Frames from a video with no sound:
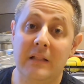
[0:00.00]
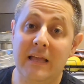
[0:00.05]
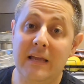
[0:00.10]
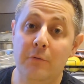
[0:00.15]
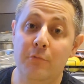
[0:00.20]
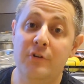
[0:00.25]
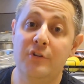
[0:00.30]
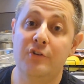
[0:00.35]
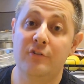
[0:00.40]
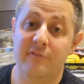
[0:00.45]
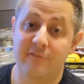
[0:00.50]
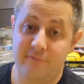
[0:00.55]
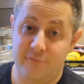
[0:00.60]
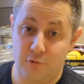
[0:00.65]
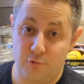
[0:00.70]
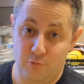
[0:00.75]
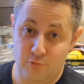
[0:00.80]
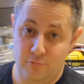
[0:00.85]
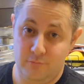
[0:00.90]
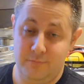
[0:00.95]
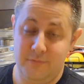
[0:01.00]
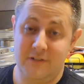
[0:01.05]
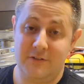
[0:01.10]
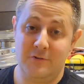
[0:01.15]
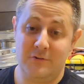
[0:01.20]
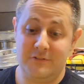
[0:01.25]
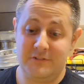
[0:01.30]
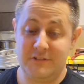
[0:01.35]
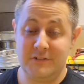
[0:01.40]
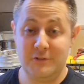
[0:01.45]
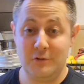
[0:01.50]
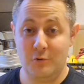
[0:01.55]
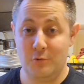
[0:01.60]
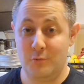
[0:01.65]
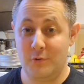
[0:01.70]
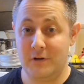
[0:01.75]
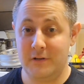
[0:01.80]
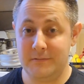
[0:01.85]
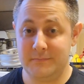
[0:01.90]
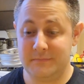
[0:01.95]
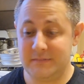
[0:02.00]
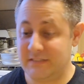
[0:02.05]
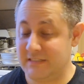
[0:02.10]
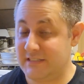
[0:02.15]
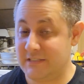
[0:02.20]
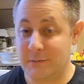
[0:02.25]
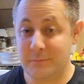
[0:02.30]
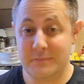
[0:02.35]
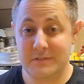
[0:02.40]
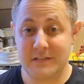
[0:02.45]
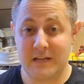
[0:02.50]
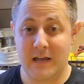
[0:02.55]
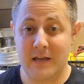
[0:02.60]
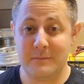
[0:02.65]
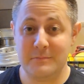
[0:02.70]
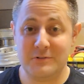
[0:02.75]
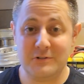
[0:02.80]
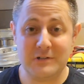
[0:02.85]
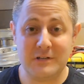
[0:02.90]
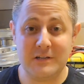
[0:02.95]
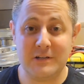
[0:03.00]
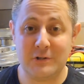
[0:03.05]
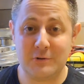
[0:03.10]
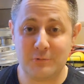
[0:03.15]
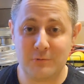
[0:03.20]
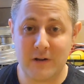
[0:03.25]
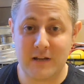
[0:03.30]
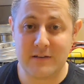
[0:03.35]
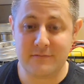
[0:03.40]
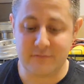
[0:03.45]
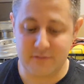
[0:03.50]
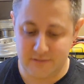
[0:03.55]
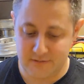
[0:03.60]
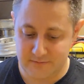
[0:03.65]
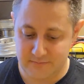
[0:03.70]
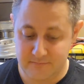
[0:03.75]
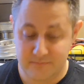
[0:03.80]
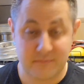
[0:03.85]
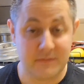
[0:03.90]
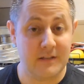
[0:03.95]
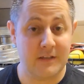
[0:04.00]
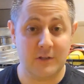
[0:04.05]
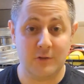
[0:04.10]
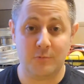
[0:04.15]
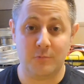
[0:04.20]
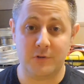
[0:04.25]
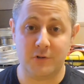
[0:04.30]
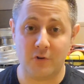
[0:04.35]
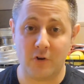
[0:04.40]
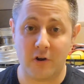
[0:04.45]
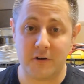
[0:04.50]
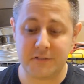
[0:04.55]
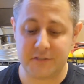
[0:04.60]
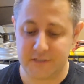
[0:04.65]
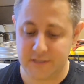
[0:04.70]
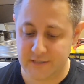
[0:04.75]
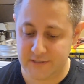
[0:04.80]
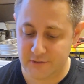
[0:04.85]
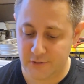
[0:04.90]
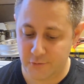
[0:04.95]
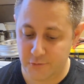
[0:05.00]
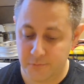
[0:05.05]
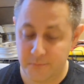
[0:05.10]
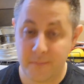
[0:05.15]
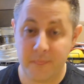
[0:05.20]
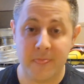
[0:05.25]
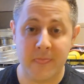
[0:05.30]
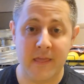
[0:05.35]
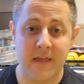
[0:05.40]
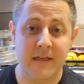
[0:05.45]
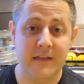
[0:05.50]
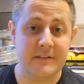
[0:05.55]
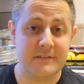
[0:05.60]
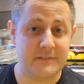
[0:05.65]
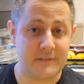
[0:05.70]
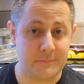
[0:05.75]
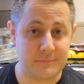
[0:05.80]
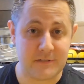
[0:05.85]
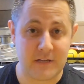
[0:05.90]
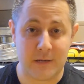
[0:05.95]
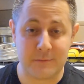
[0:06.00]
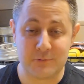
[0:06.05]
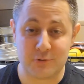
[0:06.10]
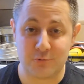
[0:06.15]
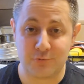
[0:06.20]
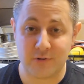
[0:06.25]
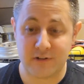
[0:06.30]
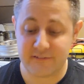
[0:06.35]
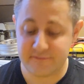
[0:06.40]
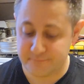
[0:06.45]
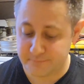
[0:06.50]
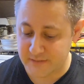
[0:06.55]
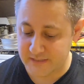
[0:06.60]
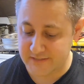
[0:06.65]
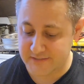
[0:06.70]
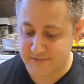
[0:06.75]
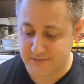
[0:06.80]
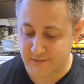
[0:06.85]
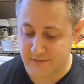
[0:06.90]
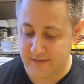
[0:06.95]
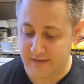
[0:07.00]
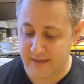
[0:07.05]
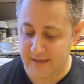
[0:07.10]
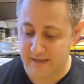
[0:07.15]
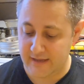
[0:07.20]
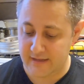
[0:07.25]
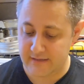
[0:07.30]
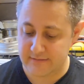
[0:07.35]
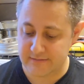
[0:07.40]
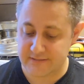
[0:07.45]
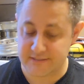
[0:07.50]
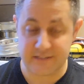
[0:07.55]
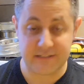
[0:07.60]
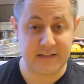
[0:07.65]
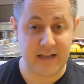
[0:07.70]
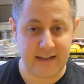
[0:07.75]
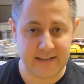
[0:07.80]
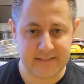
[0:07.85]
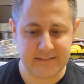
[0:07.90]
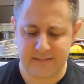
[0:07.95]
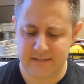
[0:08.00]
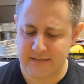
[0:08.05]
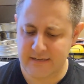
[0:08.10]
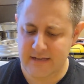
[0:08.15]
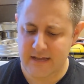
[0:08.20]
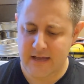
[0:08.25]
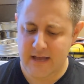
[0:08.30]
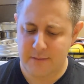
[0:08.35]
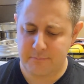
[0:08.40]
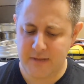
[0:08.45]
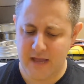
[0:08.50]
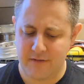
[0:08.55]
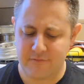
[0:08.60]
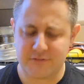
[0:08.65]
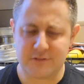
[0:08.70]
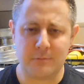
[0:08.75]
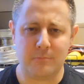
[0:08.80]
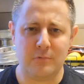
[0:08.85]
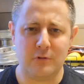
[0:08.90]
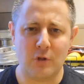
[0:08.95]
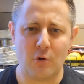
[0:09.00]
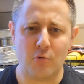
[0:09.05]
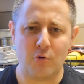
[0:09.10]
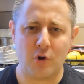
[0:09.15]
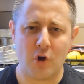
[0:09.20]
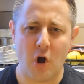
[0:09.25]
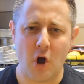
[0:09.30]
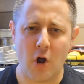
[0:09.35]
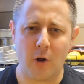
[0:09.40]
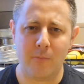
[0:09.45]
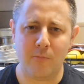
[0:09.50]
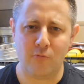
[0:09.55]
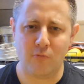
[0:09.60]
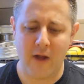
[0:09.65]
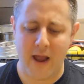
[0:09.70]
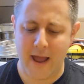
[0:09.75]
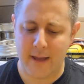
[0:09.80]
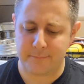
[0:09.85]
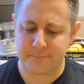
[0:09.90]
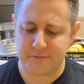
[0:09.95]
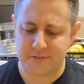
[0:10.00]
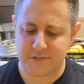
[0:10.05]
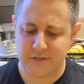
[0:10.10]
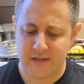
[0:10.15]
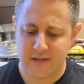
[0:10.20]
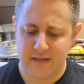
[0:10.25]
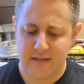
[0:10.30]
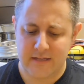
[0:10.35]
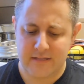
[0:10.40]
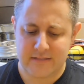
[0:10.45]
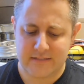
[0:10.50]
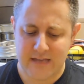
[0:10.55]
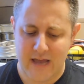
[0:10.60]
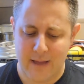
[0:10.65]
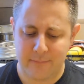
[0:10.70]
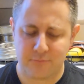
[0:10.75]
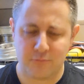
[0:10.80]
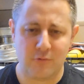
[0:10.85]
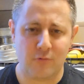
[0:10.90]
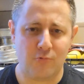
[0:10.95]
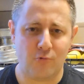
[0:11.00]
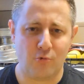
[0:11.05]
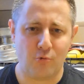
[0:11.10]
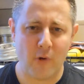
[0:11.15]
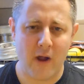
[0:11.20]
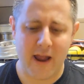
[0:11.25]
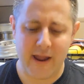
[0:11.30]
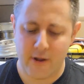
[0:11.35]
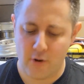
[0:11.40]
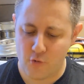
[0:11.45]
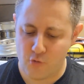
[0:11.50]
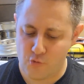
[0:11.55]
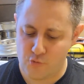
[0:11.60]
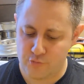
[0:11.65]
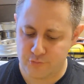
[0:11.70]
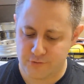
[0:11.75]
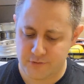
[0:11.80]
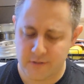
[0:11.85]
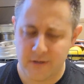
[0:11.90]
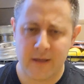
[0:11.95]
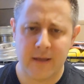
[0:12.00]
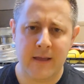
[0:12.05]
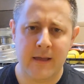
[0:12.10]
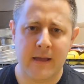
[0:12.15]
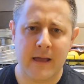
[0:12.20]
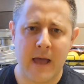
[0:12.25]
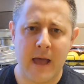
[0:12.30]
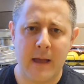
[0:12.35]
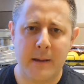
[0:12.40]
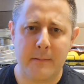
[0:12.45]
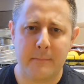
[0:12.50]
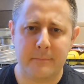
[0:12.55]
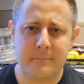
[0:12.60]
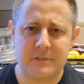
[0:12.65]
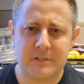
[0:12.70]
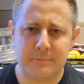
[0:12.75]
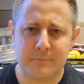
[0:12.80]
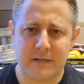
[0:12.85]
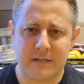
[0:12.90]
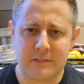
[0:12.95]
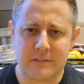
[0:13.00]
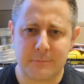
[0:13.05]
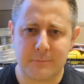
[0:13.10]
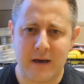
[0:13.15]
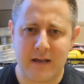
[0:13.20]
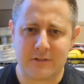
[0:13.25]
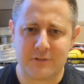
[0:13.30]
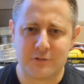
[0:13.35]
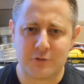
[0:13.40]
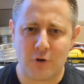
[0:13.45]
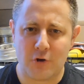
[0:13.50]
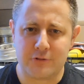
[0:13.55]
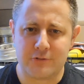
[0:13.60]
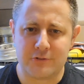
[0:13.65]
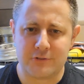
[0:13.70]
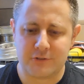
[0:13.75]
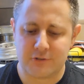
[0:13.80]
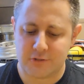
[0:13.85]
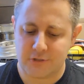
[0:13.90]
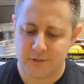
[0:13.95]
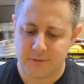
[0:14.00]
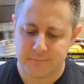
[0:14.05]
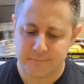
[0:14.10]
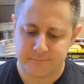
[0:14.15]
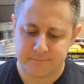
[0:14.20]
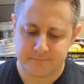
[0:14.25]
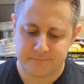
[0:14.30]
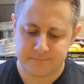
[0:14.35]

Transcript: play with your food, because you know what? Sometimes you get a craving. When you're on keto, sometimes you crave pizza. And tonight, I'm having some low-carb wraps topped with Rao's tomato sauce,